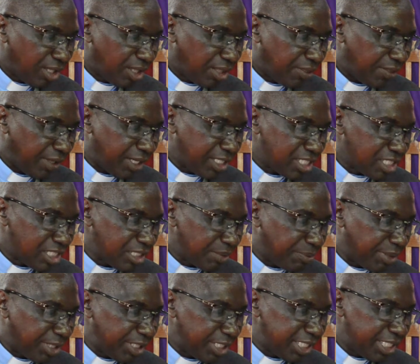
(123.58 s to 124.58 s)
that
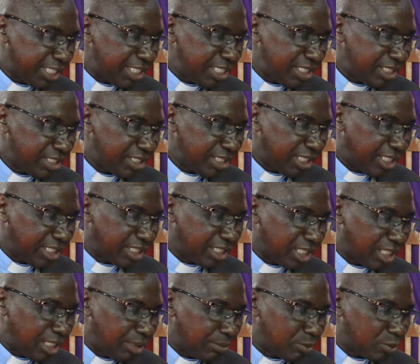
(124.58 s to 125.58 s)
separated and
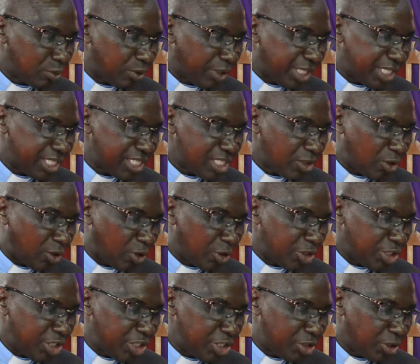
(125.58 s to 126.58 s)
came to rest on
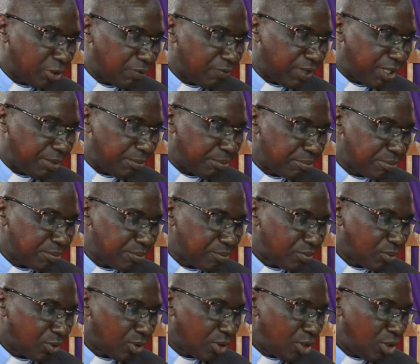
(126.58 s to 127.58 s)
each of them.
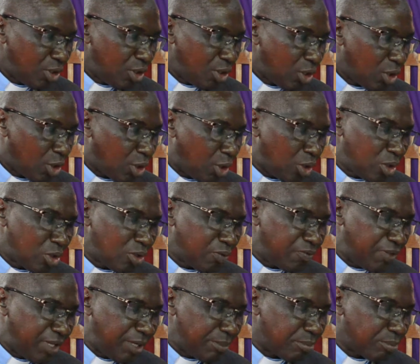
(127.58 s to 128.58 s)
All of
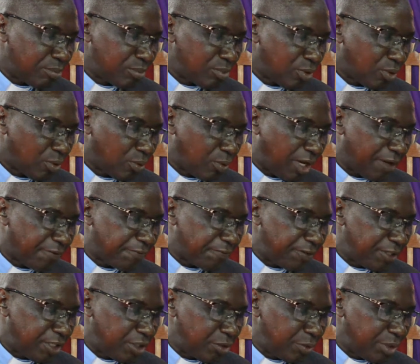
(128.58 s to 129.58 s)
them were
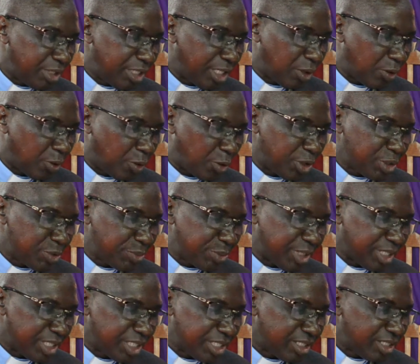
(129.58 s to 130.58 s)
filled with the Holy
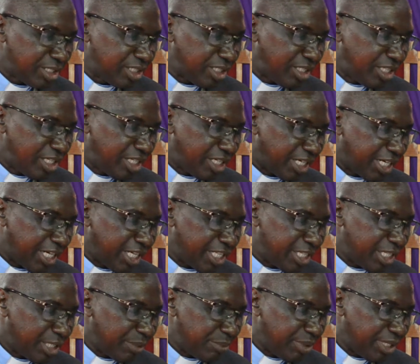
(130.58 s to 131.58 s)
Spirit,
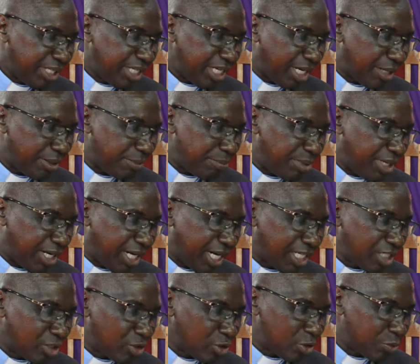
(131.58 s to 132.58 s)
and they
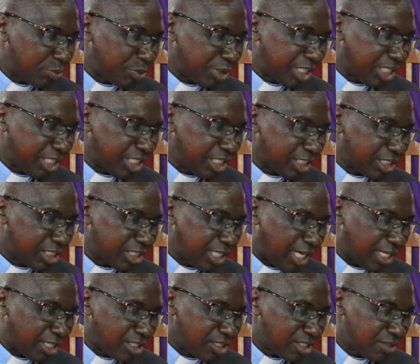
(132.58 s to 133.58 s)
began to speak in
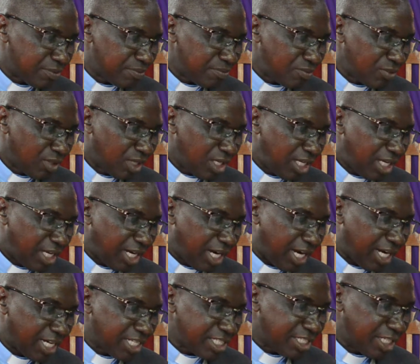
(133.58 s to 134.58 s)
tongues
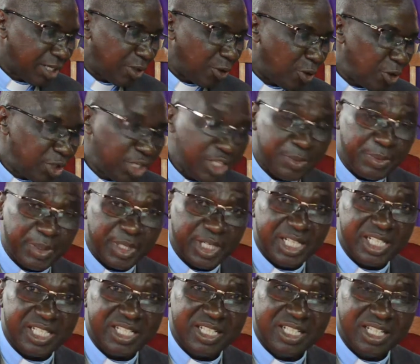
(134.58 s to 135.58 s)
as the Holy
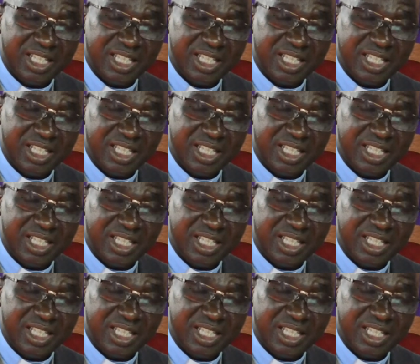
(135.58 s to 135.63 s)
Spirit